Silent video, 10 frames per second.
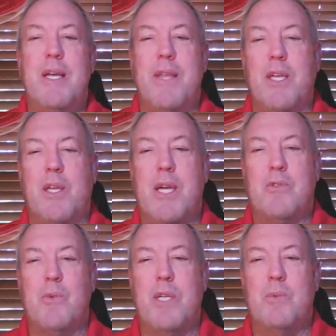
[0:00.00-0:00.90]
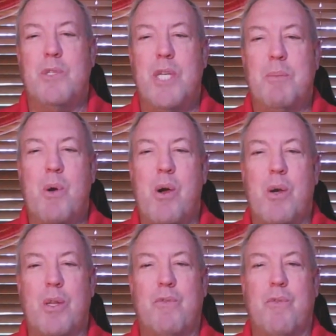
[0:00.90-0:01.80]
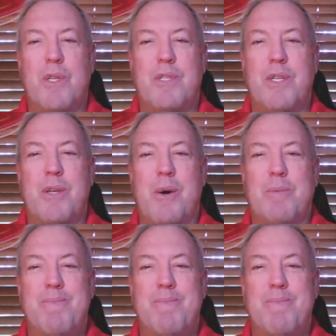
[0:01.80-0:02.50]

Thank you guys for racing with Champ Car. I look forward to seeing y'all.